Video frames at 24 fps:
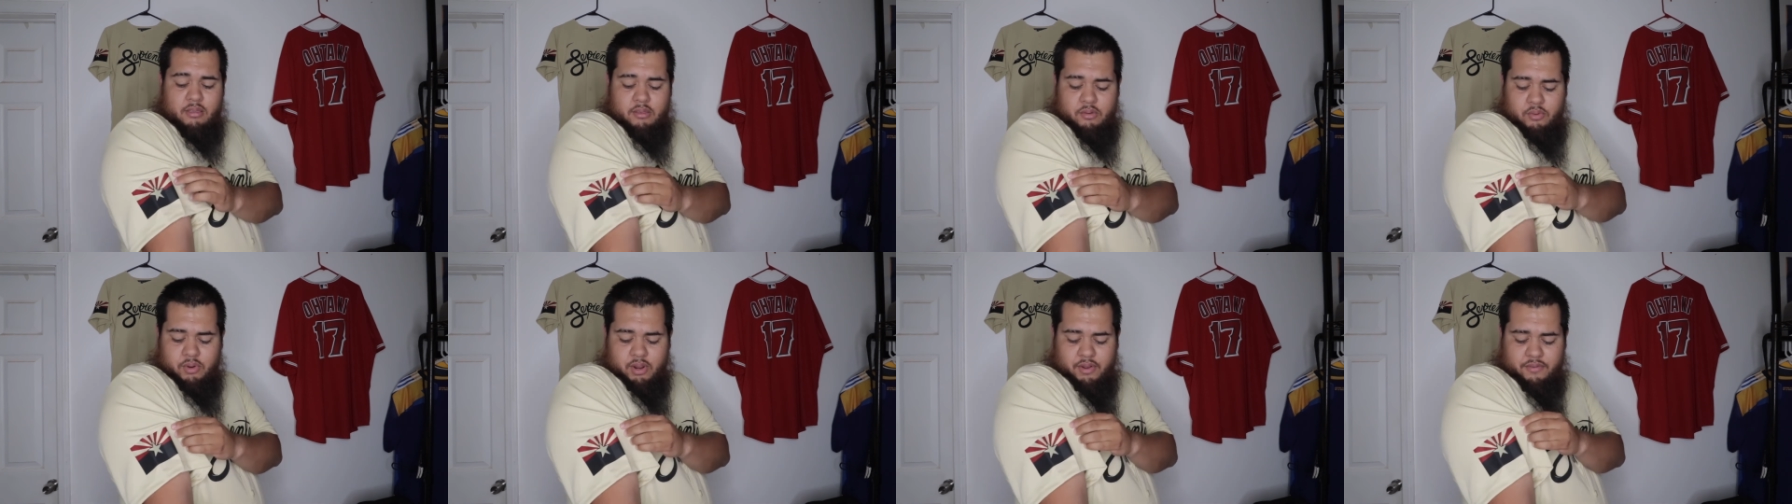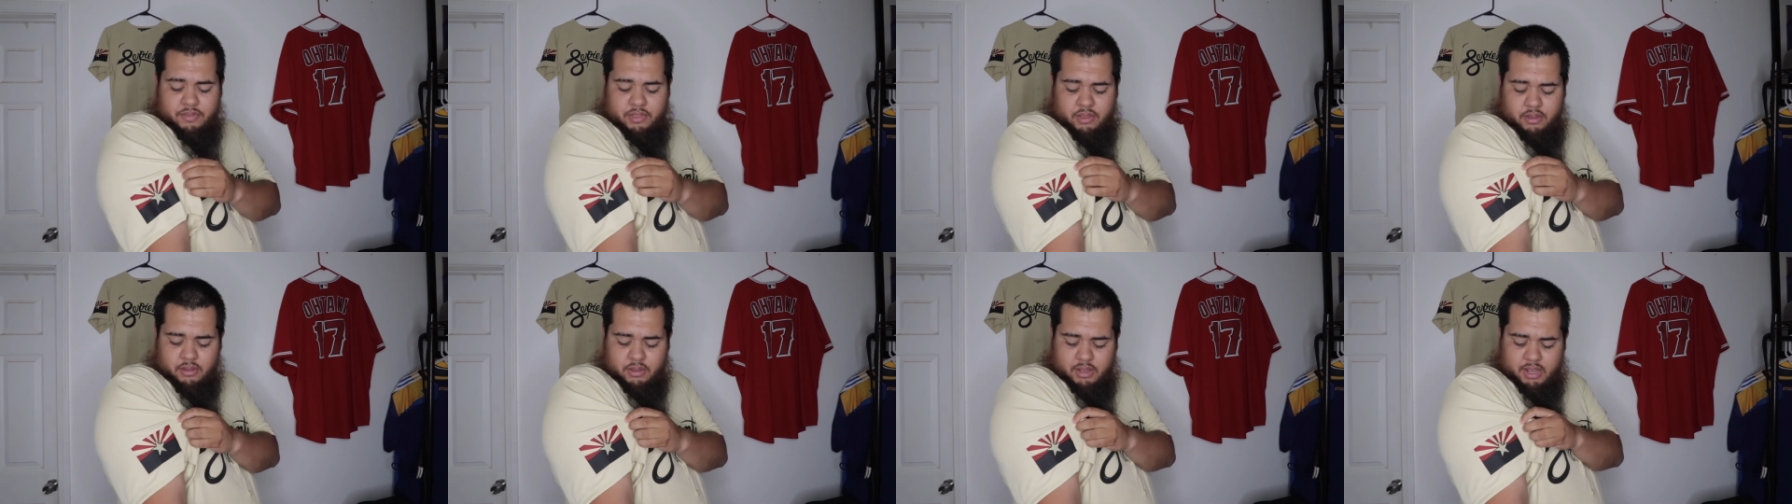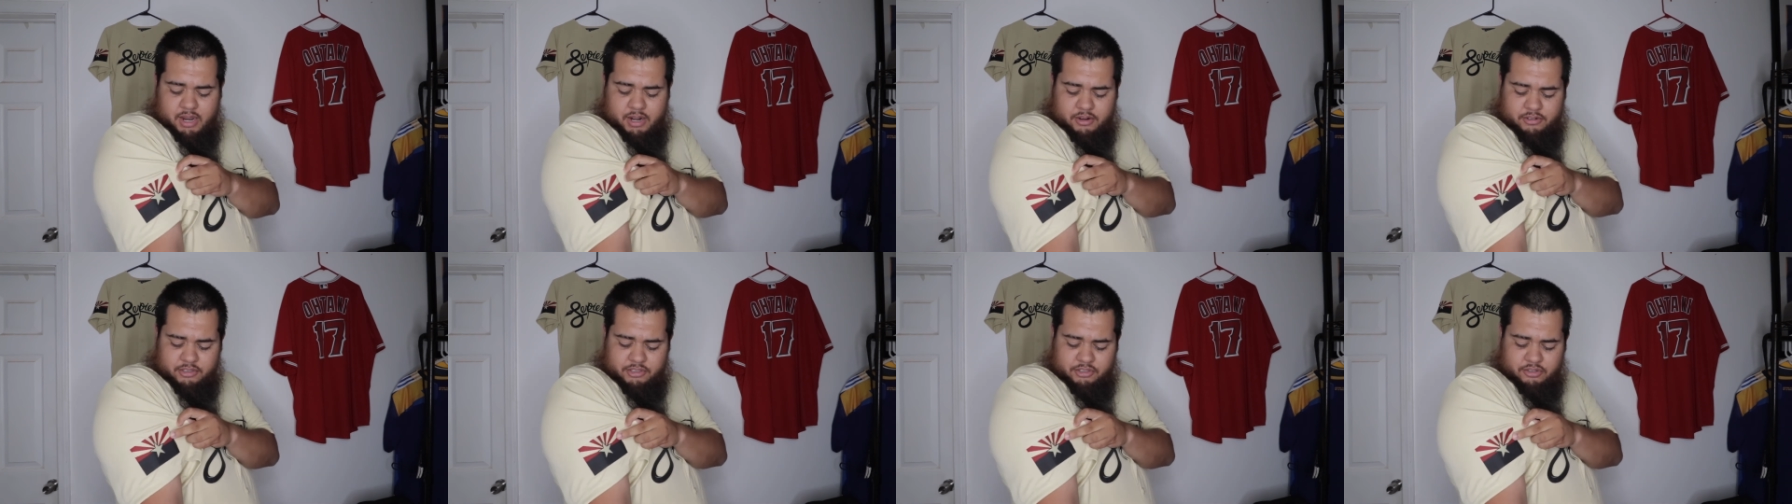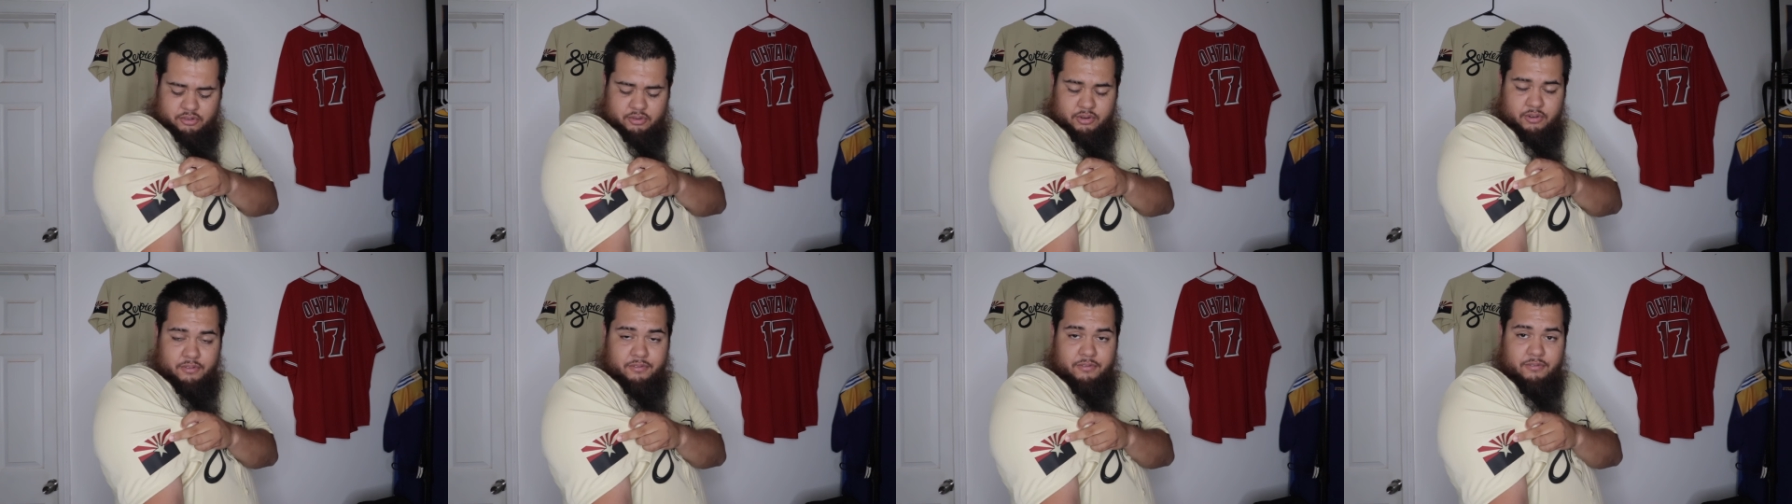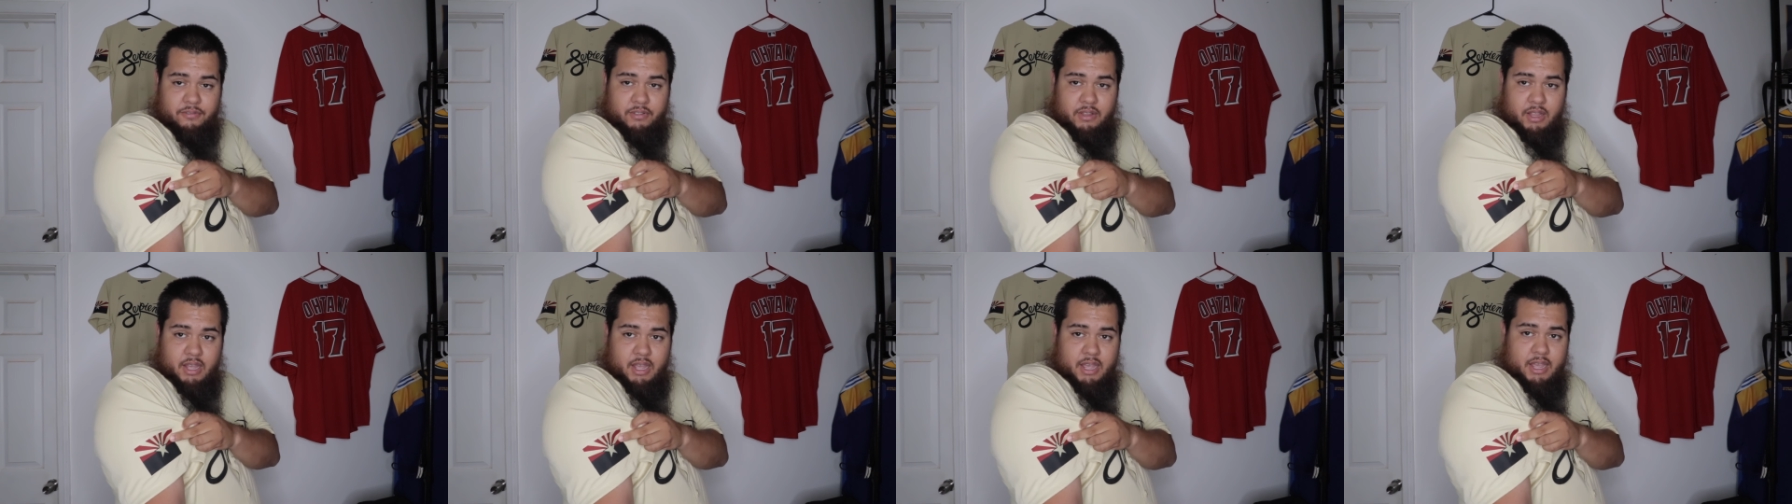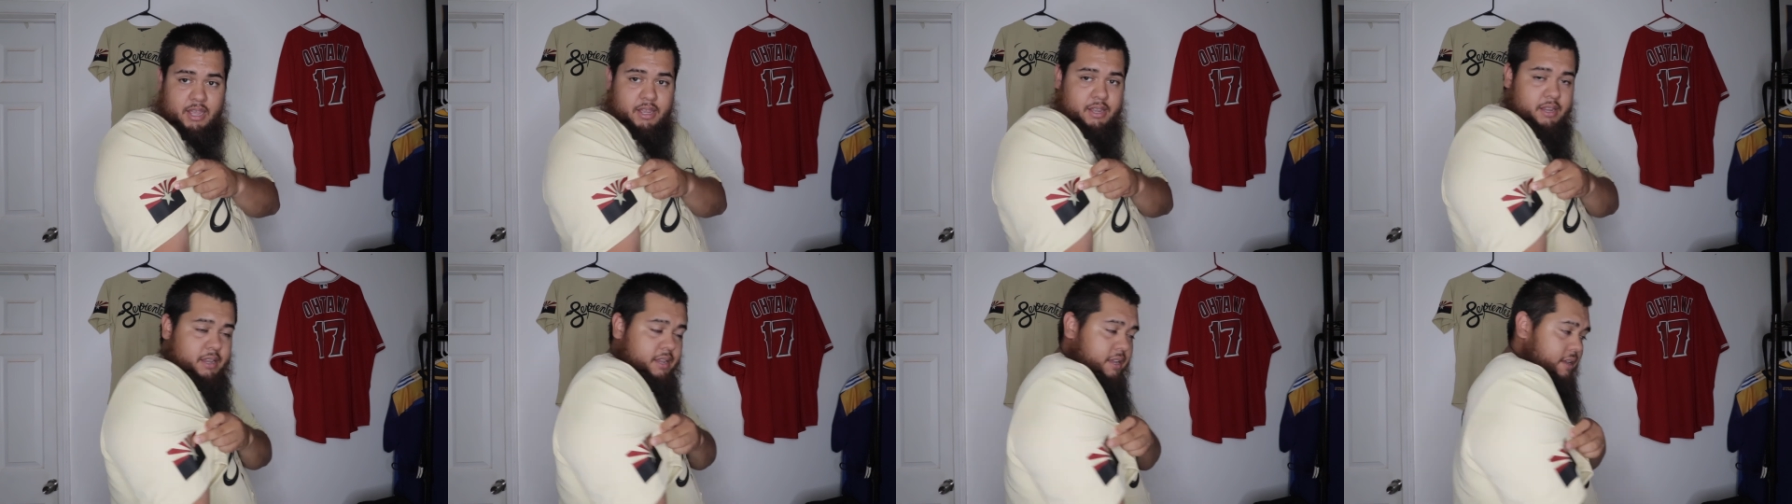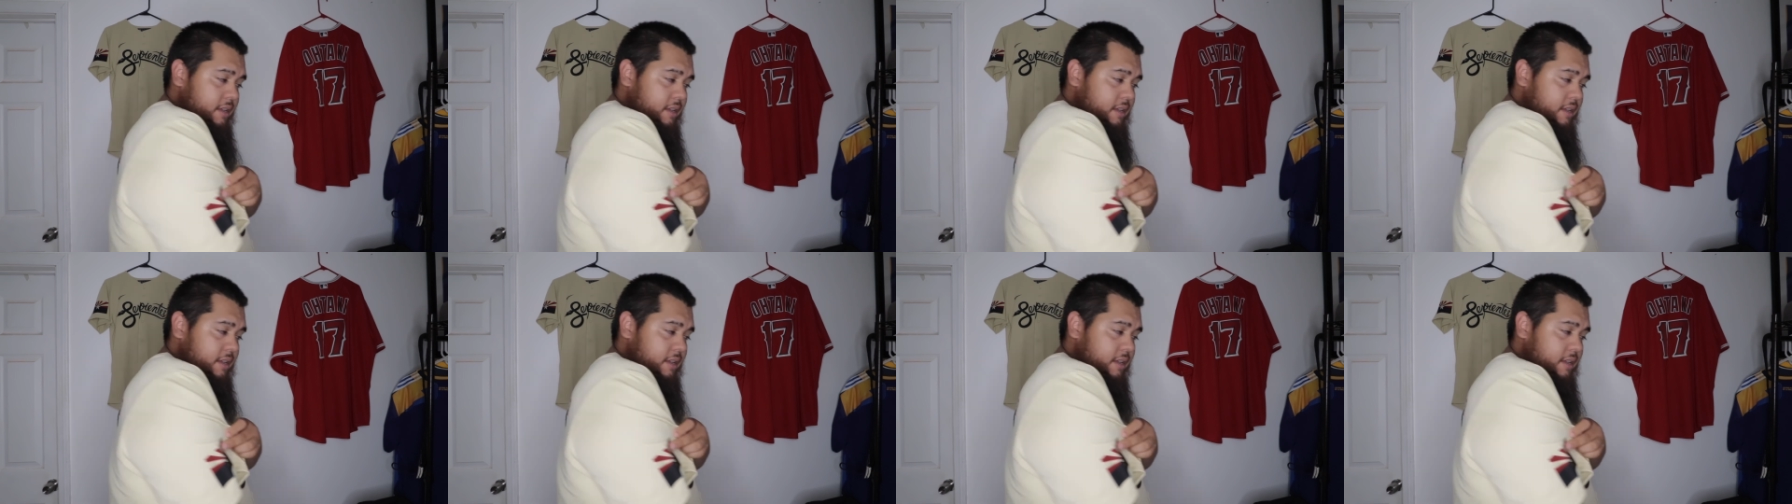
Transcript: we have the Arizona flag,